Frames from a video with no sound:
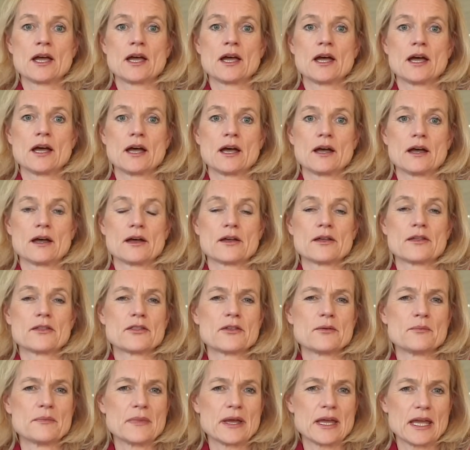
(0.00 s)
The
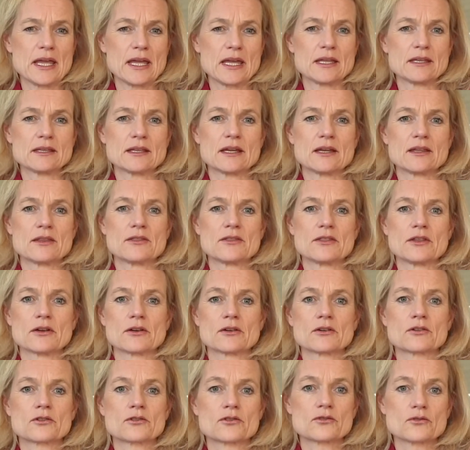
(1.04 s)
main and
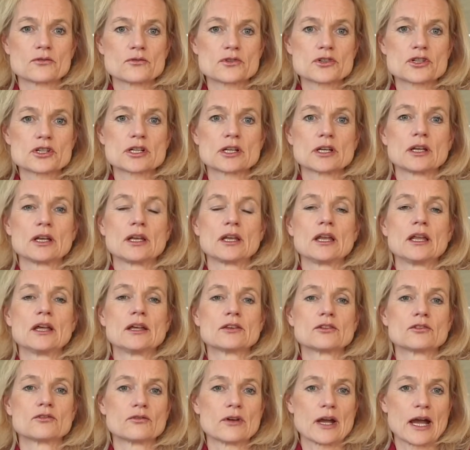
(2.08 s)
the crucial
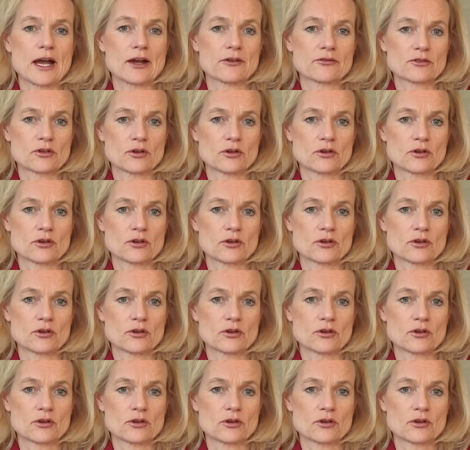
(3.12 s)
draft